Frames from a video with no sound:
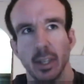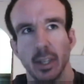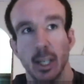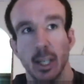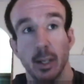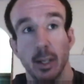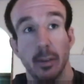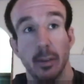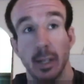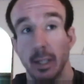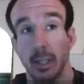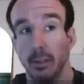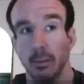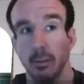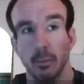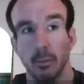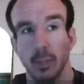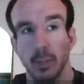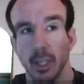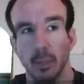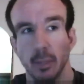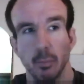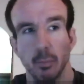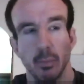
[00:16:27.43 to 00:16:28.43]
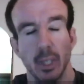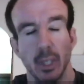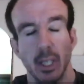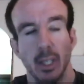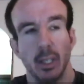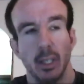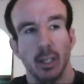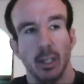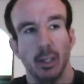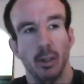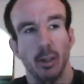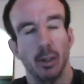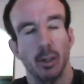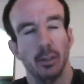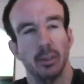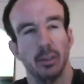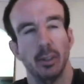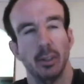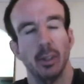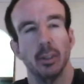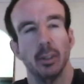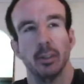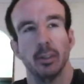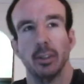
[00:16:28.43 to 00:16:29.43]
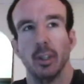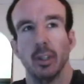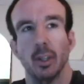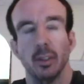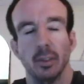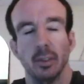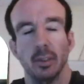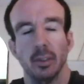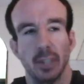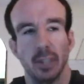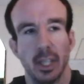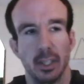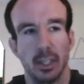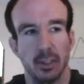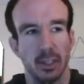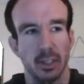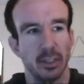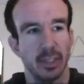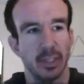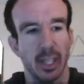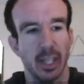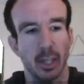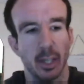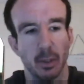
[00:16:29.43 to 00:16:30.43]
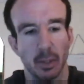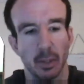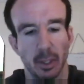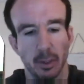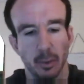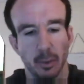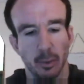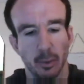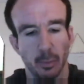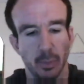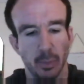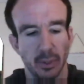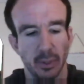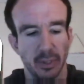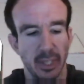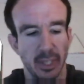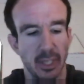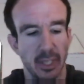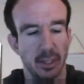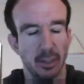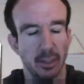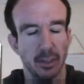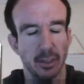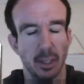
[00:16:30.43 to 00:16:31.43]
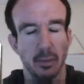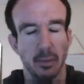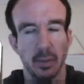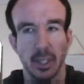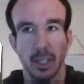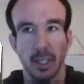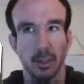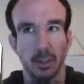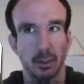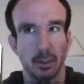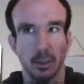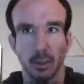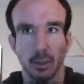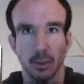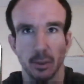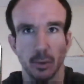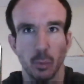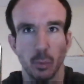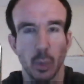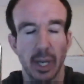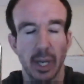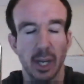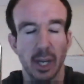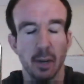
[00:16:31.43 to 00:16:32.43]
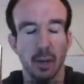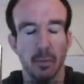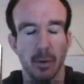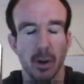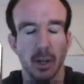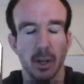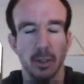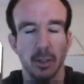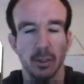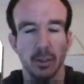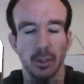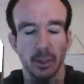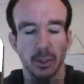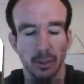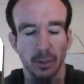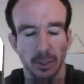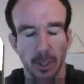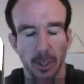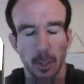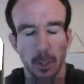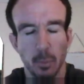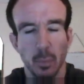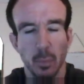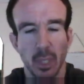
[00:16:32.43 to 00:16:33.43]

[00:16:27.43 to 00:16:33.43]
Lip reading: I've had lots and lots and lots of surgeries now and procedures over the years, and it's sort of way over 100. So